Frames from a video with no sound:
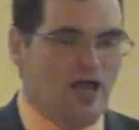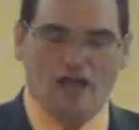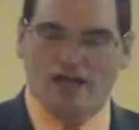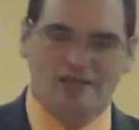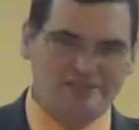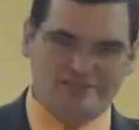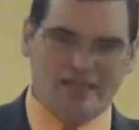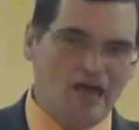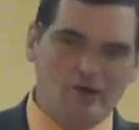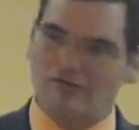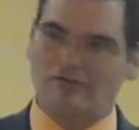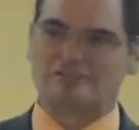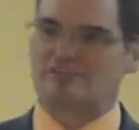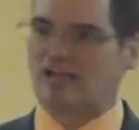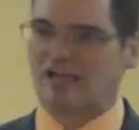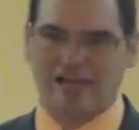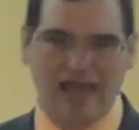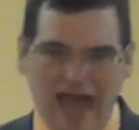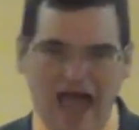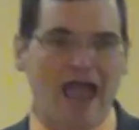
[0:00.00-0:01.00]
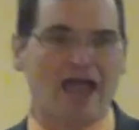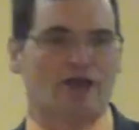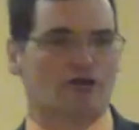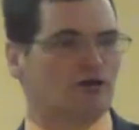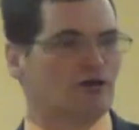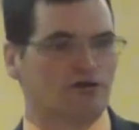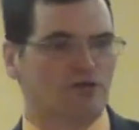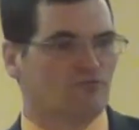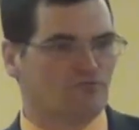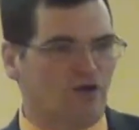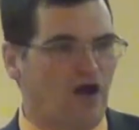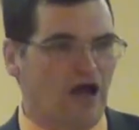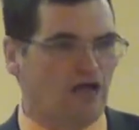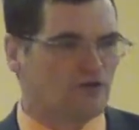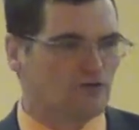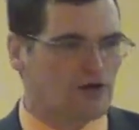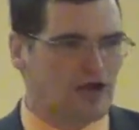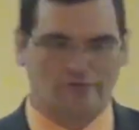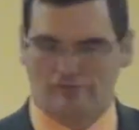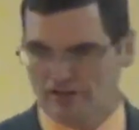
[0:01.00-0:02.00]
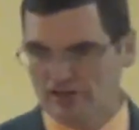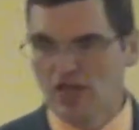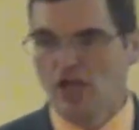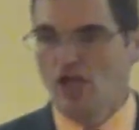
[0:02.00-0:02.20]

The devil's a liar and the father of it.